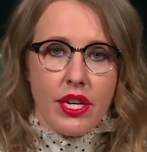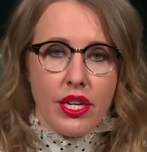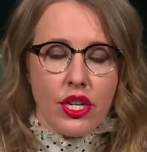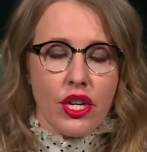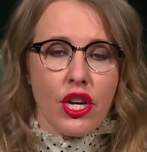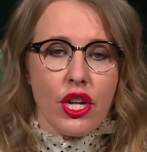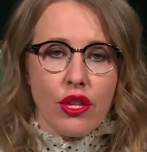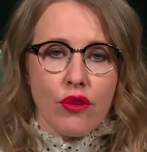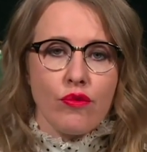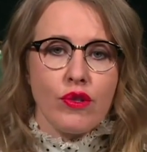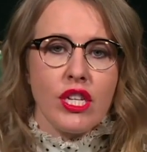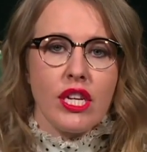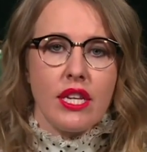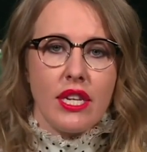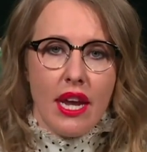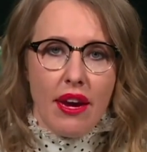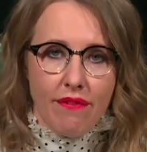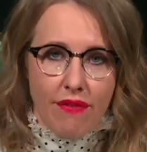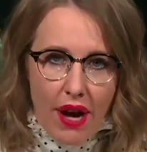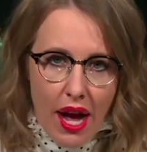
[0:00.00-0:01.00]

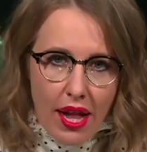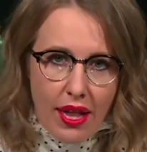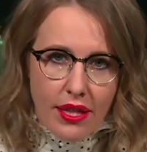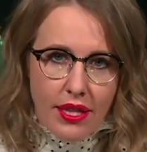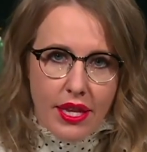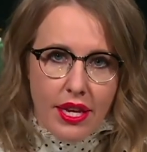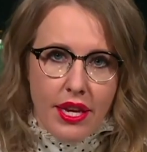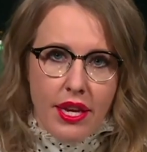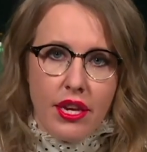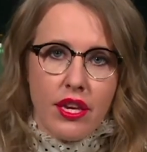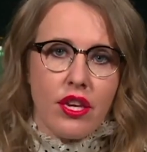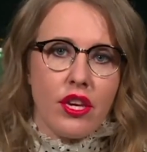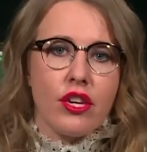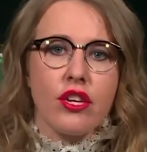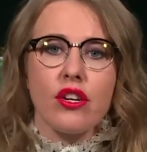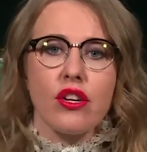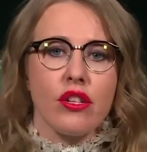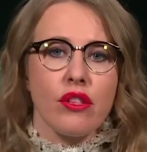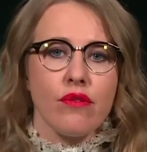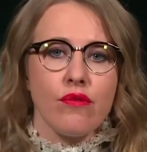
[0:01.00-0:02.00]
including Navalny,
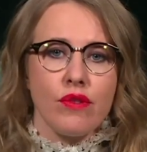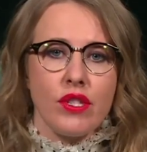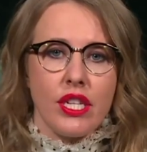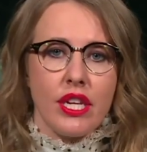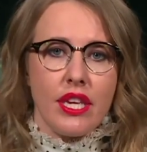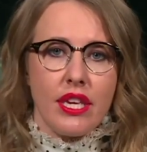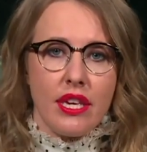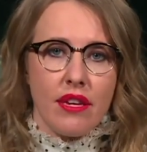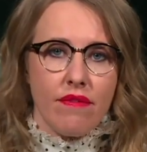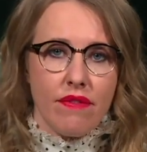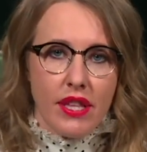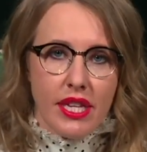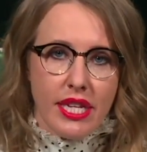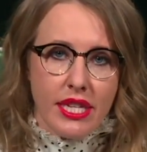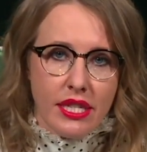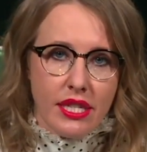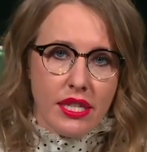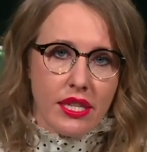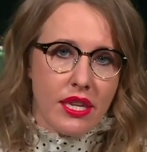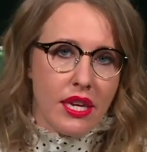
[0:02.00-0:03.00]
including
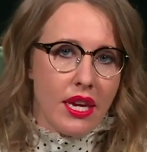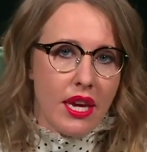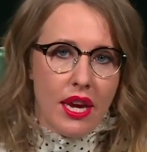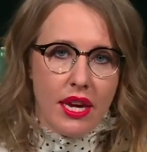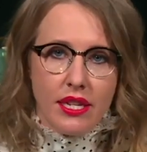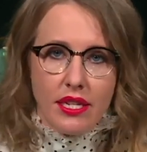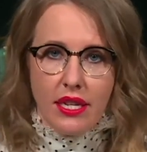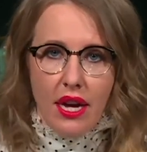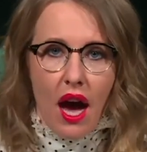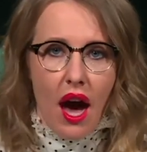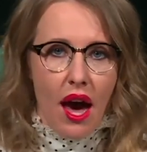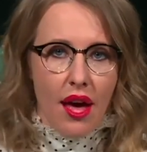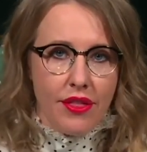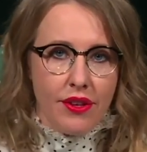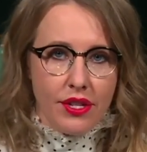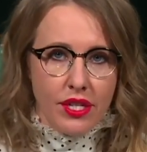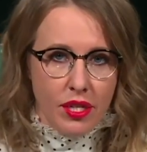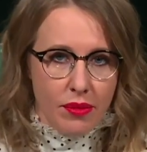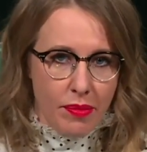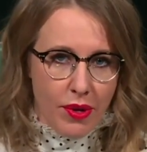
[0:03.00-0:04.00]
Yevlinsky and
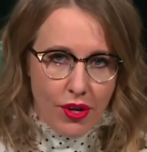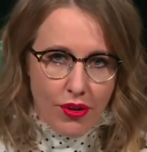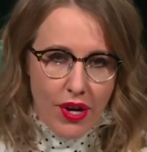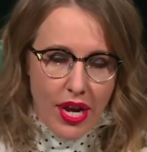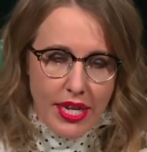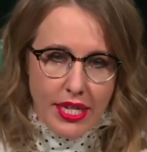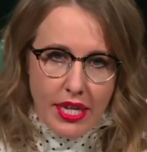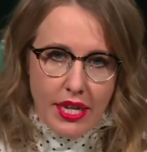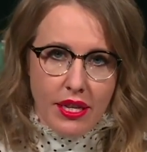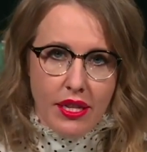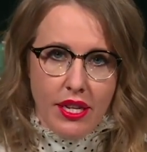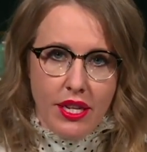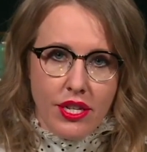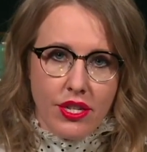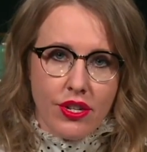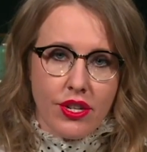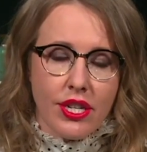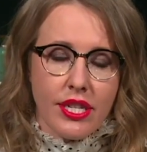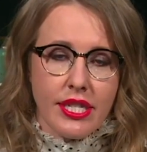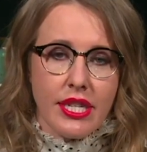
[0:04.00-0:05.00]
other democratic
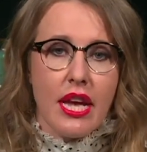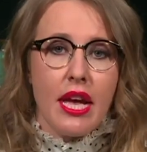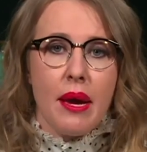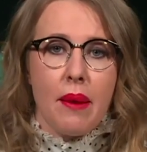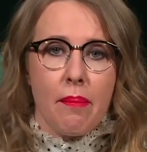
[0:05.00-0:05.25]
leaders.